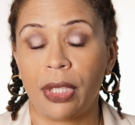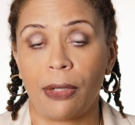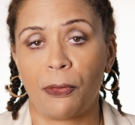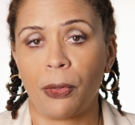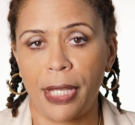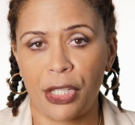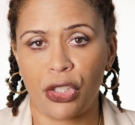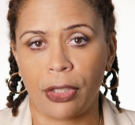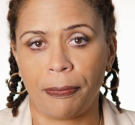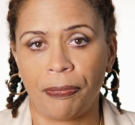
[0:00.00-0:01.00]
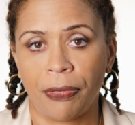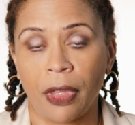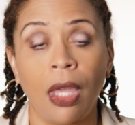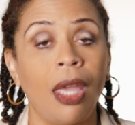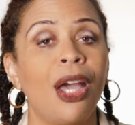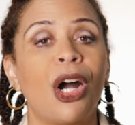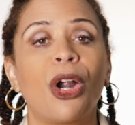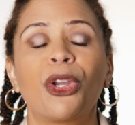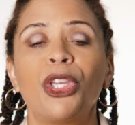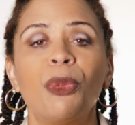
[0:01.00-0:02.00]
the information.
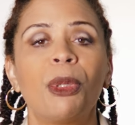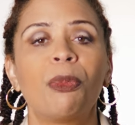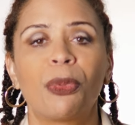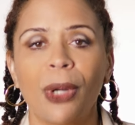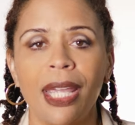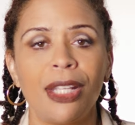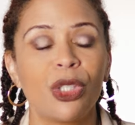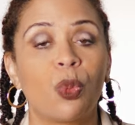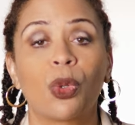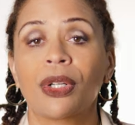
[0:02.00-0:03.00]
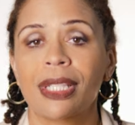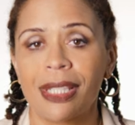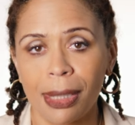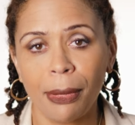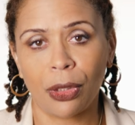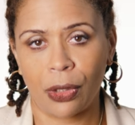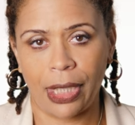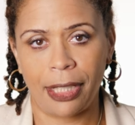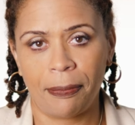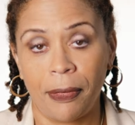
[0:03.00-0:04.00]
Our human brains work
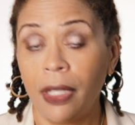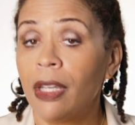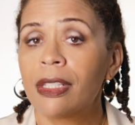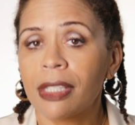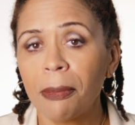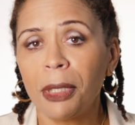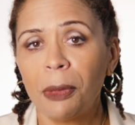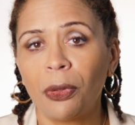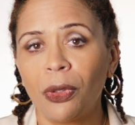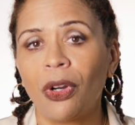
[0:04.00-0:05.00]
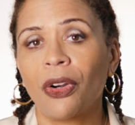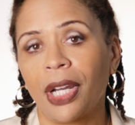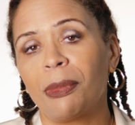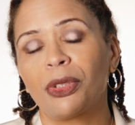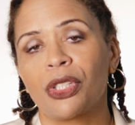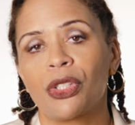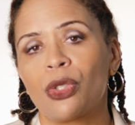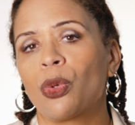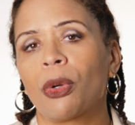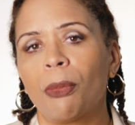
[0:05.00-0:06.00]
similarly. Some people are able to
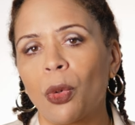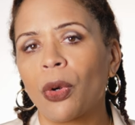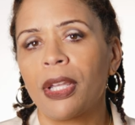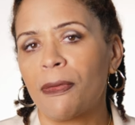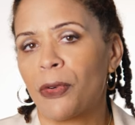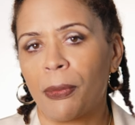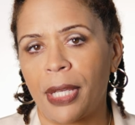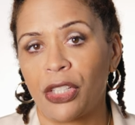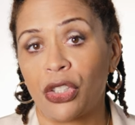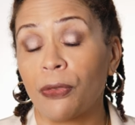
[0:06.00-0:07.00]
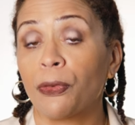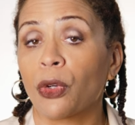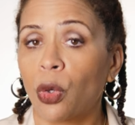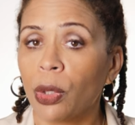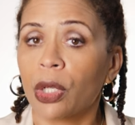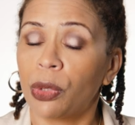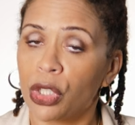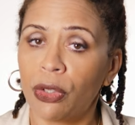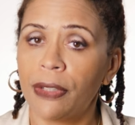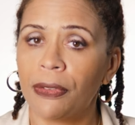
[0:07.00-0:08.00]
store more information for quick
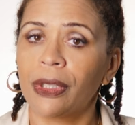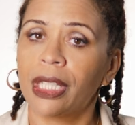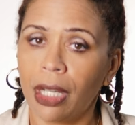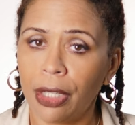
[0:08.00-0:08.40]
retrieval than